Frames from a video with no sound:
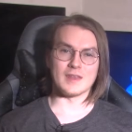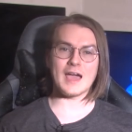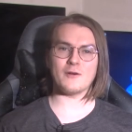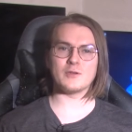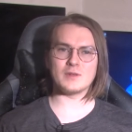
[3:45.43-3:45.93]

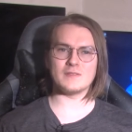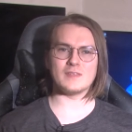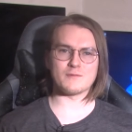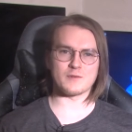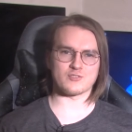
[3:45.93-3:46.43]
Now you need
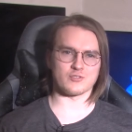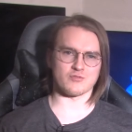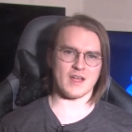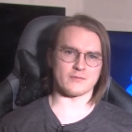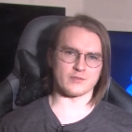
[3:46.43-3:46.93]
the official
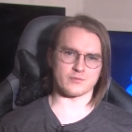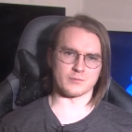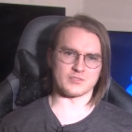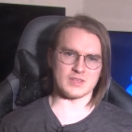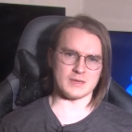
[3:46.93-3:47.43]
drivers
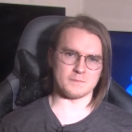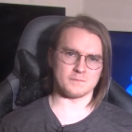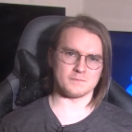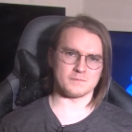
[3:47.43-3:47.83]
from Steam.